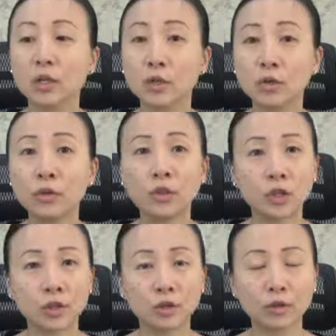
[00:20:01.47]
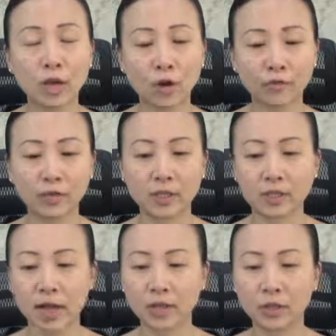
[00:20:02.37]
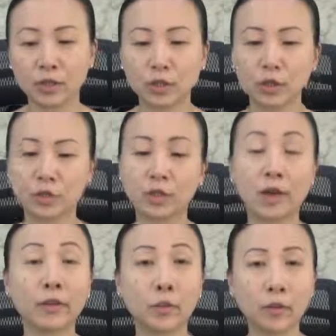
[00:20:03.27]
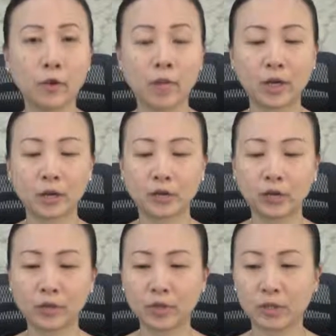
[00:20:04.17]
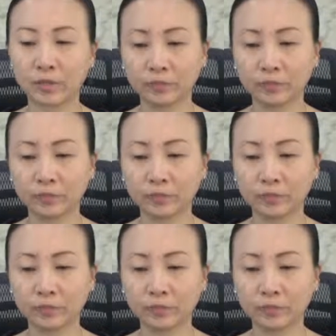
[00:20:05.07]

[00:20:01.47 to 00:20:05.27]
to the journal office together with your manuscript.